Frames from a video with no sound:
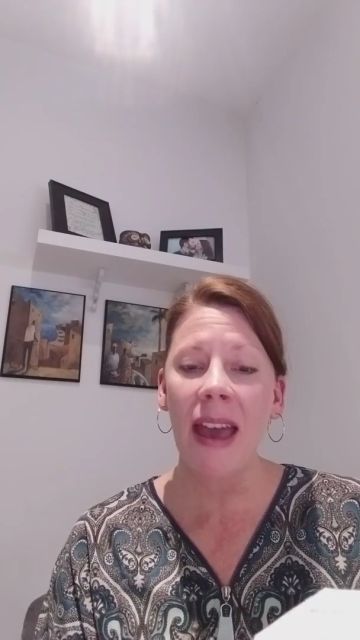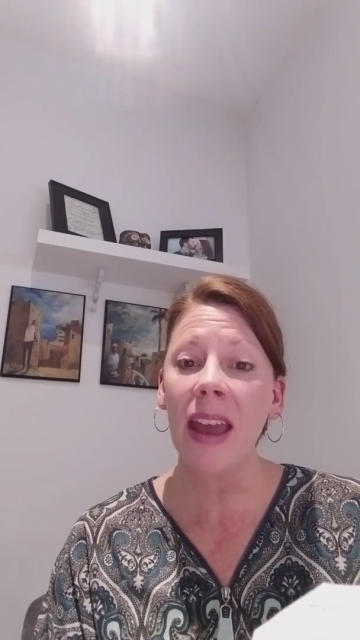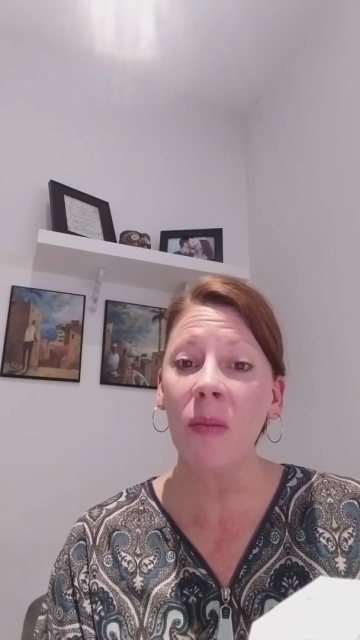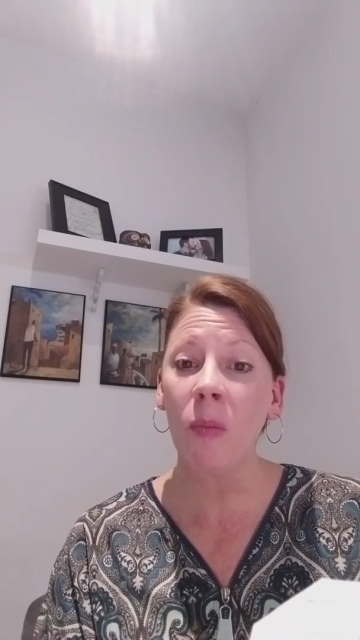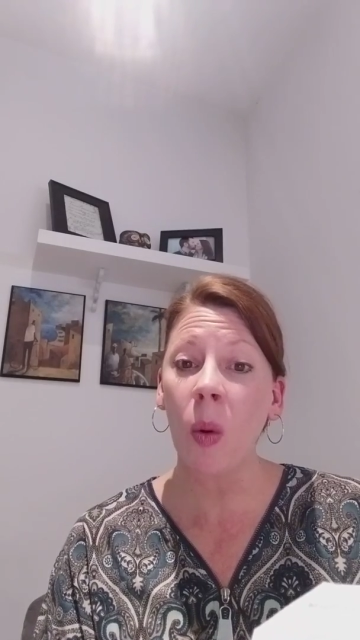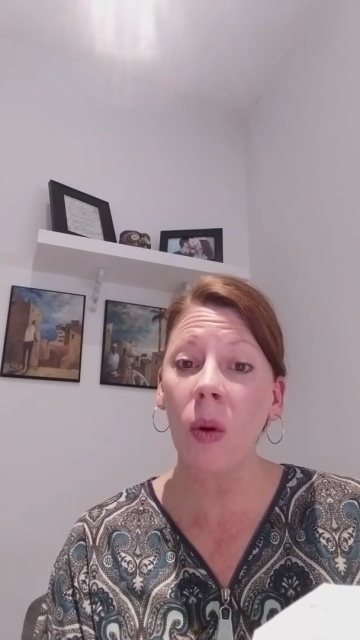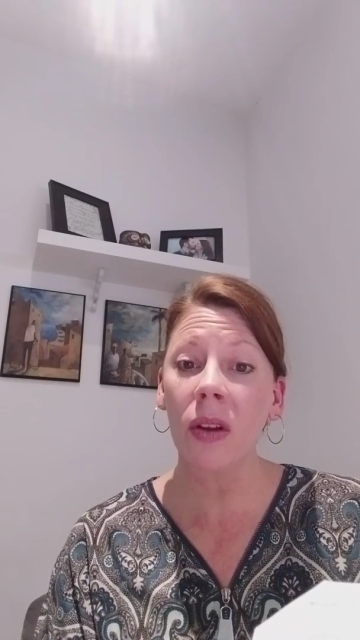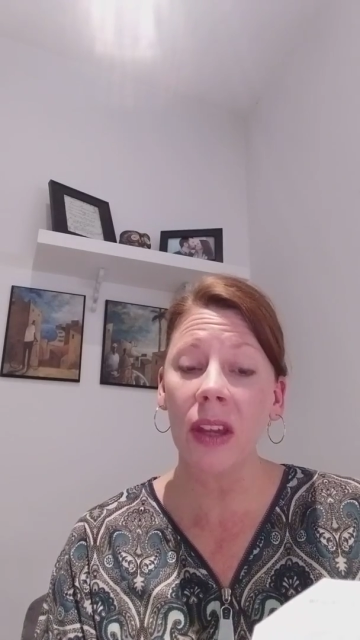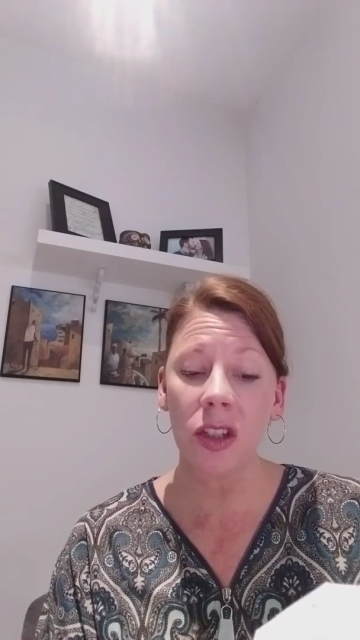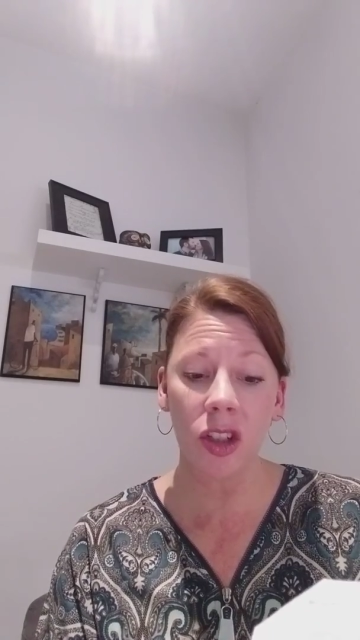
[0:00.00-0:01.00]
and more
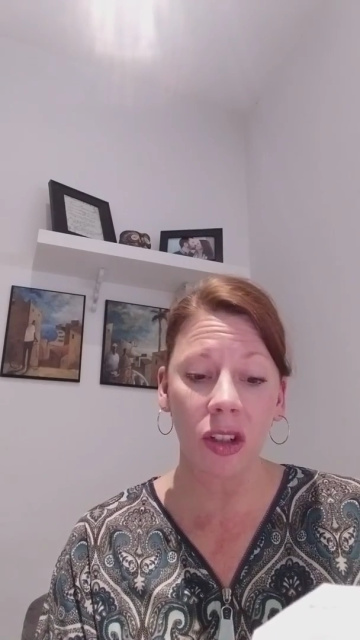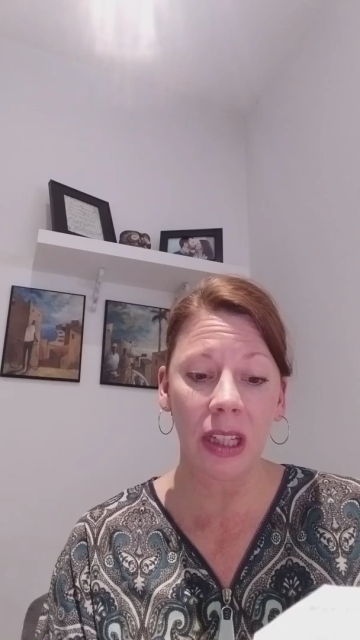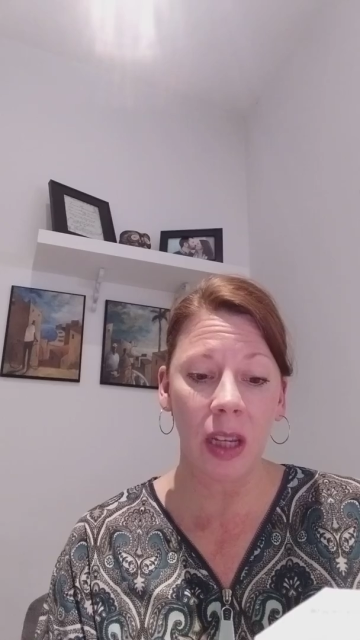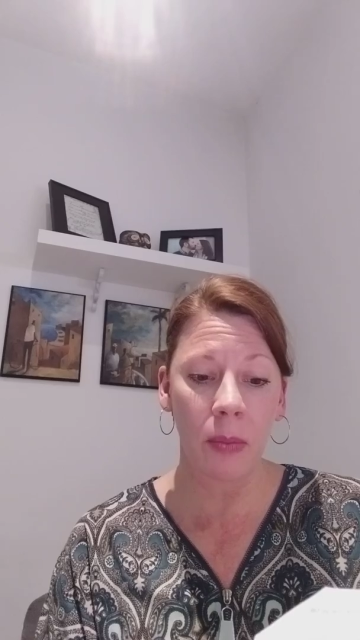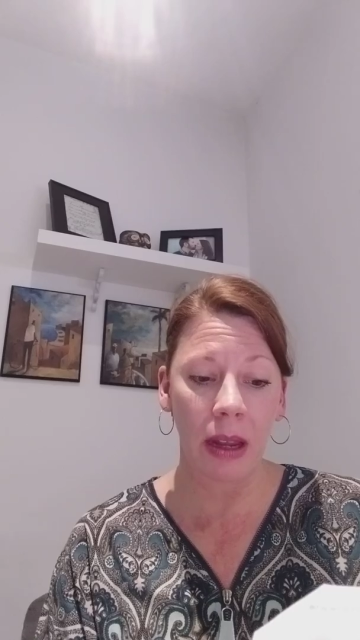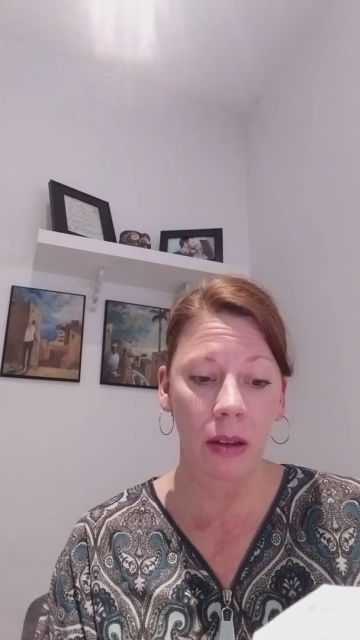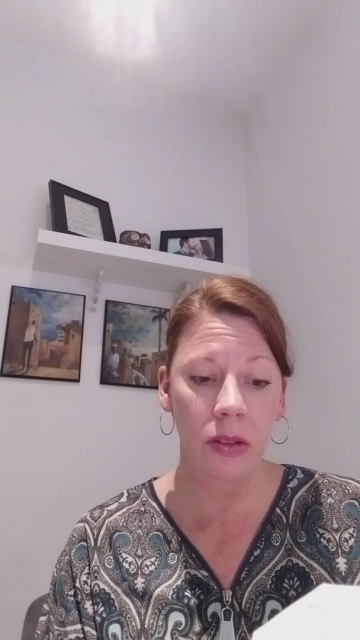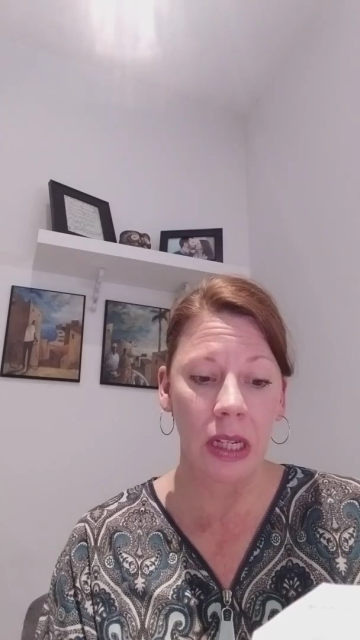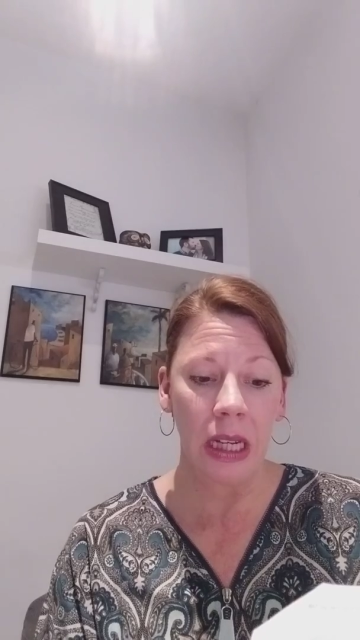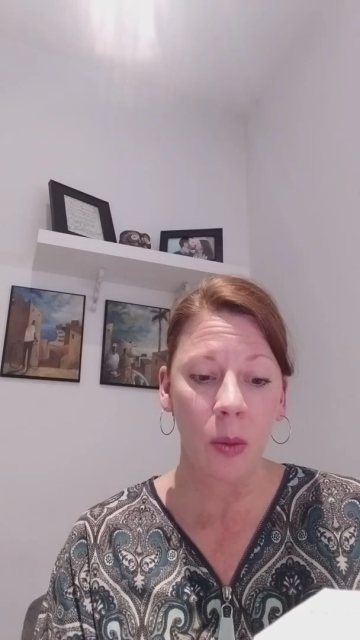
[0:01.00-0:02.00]
that surely
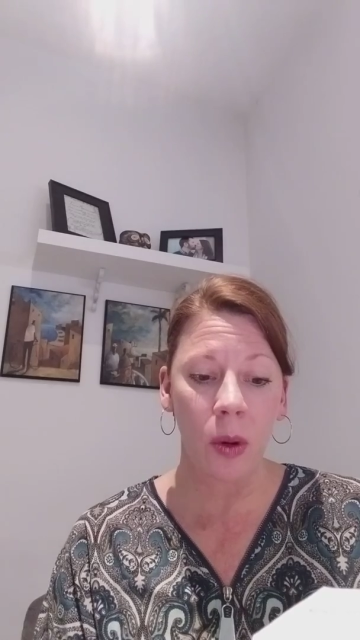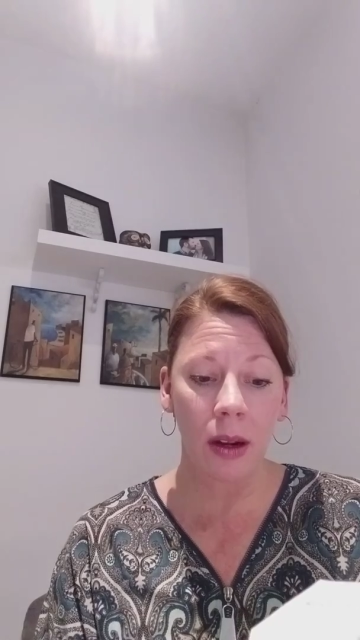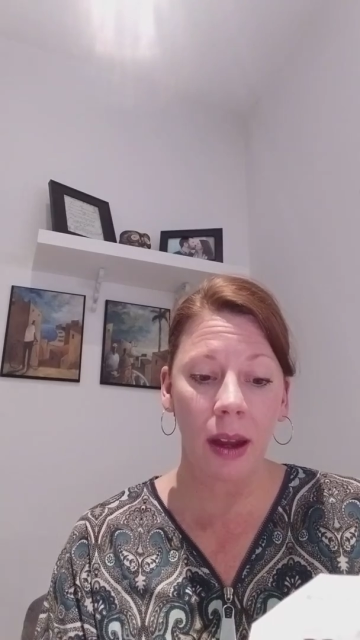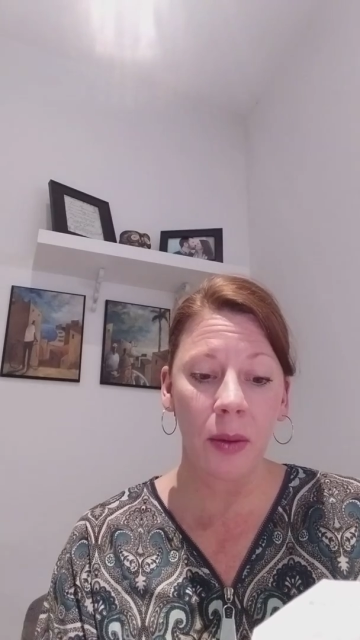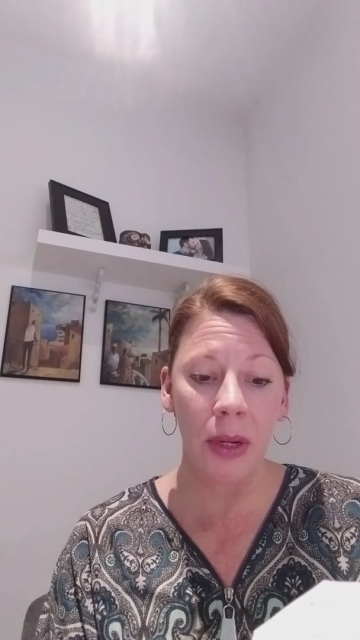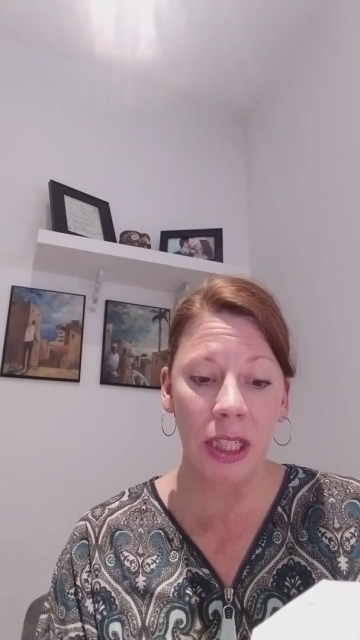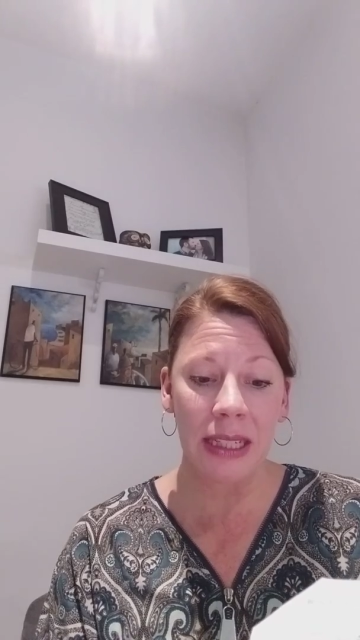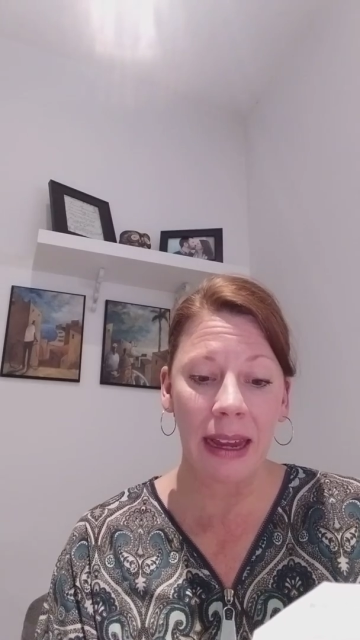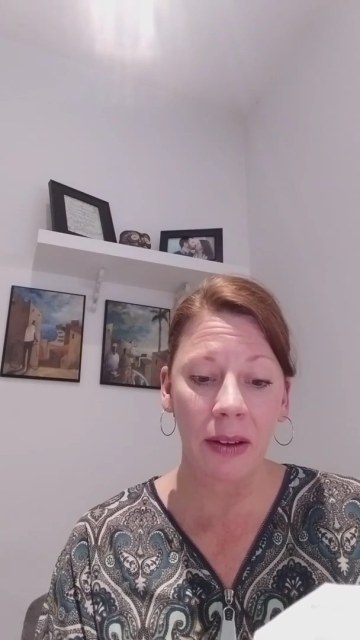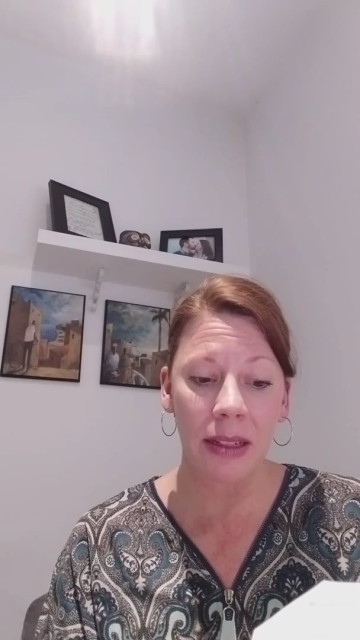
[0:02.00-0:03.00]
abound, where God reaches
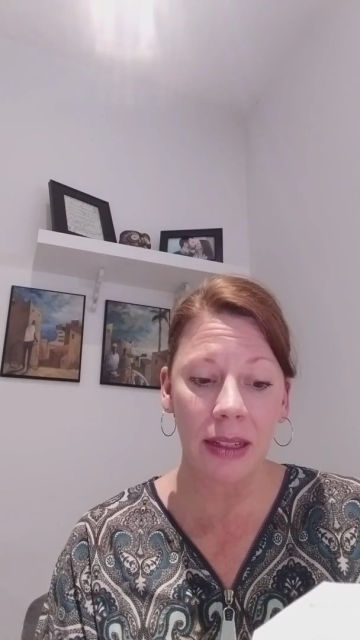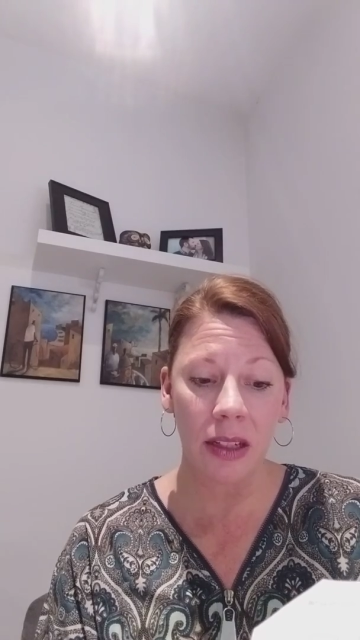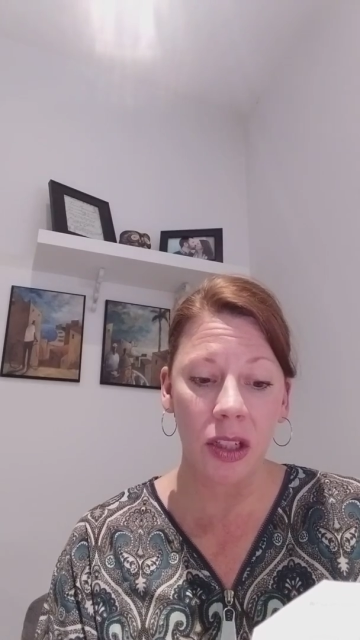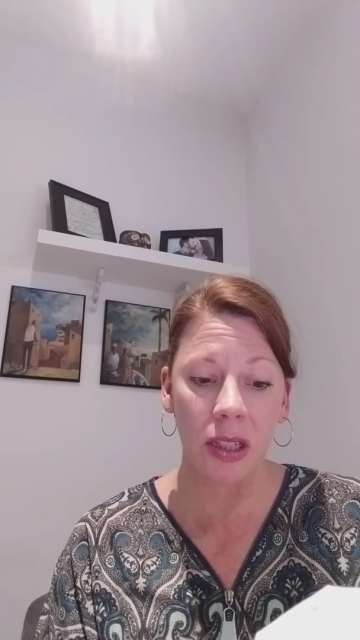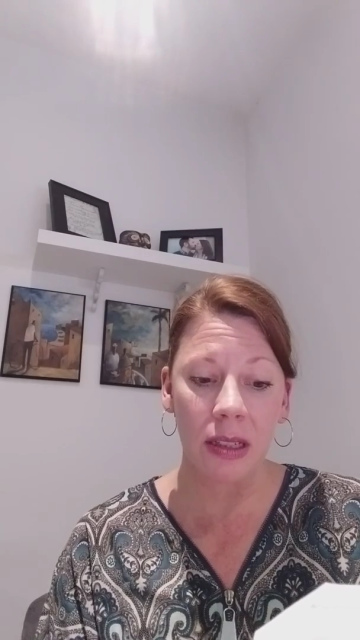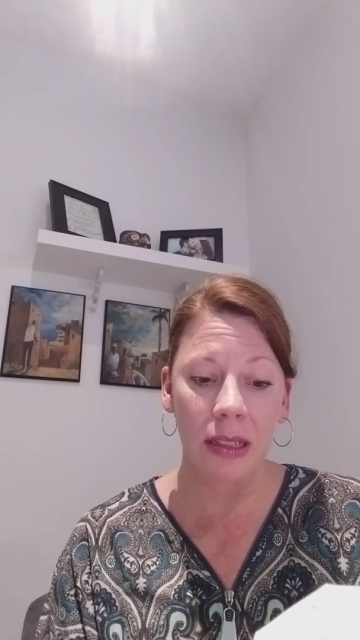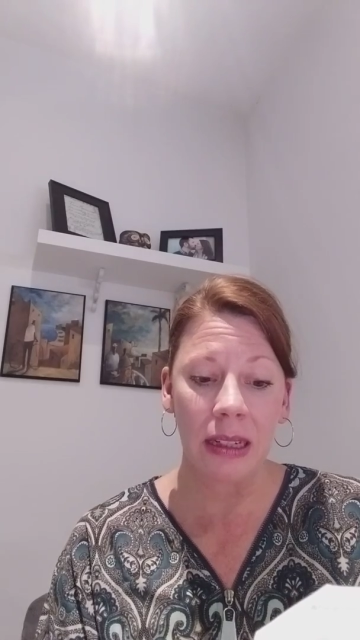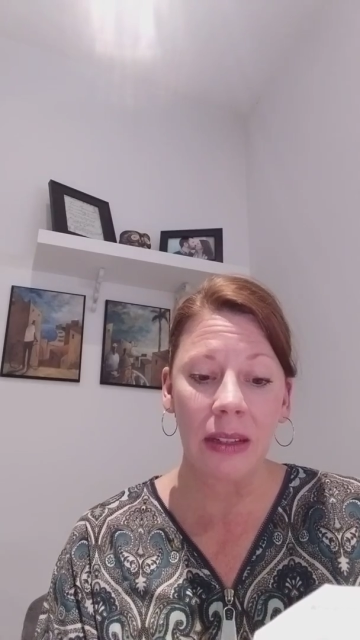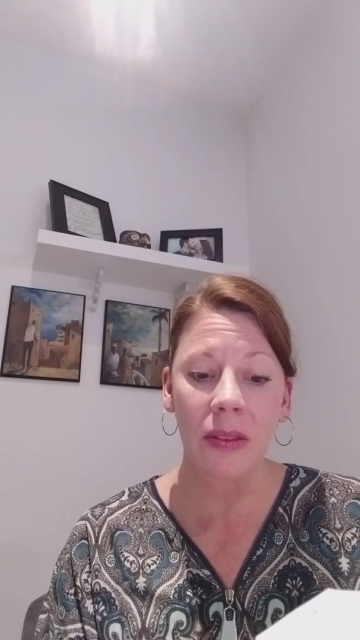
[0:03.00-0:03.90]
out and touches